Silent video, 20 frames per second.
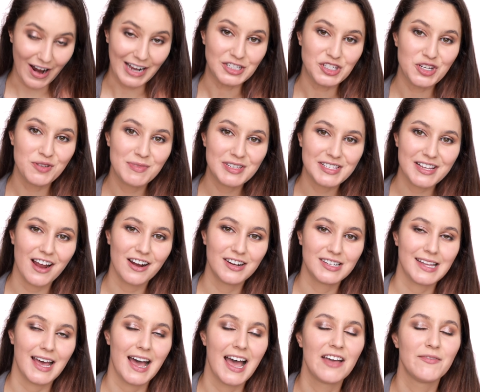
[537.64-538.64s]
right, two
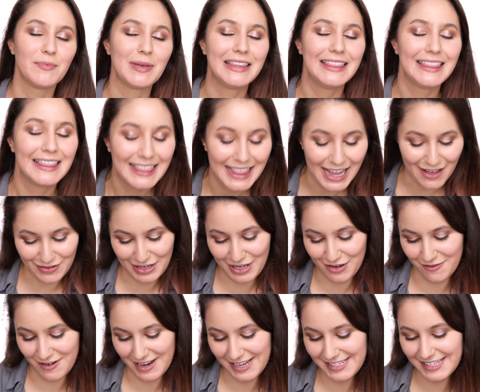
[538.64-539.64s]
mascaras that I have been
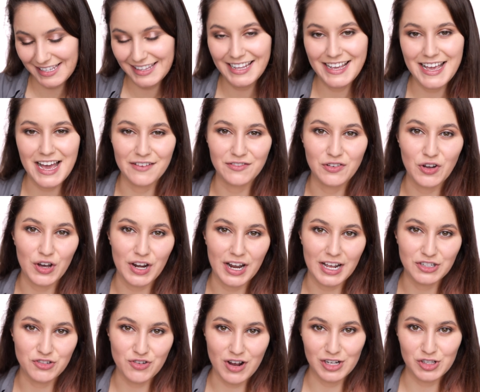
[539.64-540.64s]
loving recently. I've got
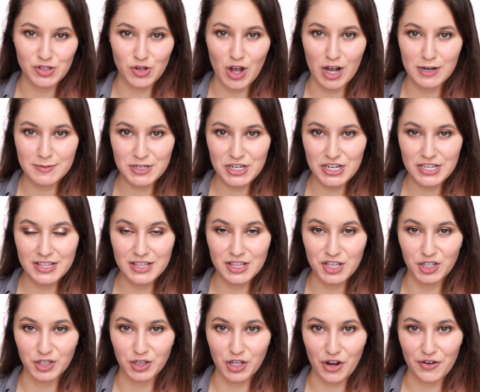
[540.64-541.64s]
a drugstore option,
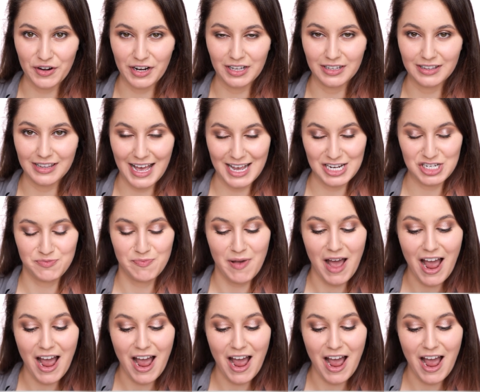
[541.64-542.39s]
the L'Oreal Lash